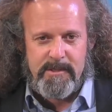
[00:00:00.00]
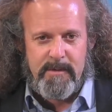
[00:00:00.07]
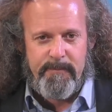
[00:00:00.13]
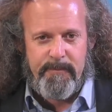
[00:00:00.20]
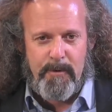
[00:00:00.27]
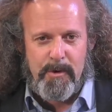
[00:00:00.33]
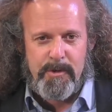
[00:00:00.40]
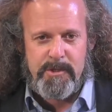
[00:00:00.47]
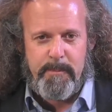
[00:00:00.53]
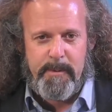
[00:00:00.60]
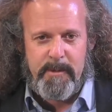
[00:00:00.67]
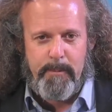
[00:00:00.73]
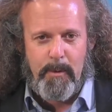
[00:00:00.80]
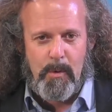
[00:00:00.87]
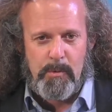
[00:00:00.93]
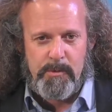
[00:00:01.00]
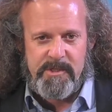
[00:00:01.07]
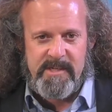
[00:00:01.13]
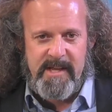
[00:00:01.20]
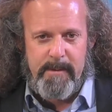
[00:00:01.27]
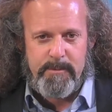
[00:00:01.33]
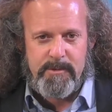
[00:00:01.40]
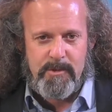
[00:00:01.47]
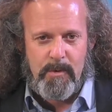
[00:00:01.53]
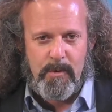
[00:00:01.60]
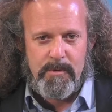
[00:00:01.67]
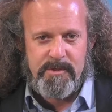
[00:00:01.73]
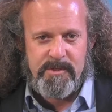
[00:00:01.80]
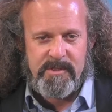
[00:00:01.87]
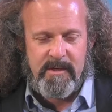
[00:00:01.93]
first but bold steps
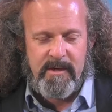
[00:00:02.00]
towards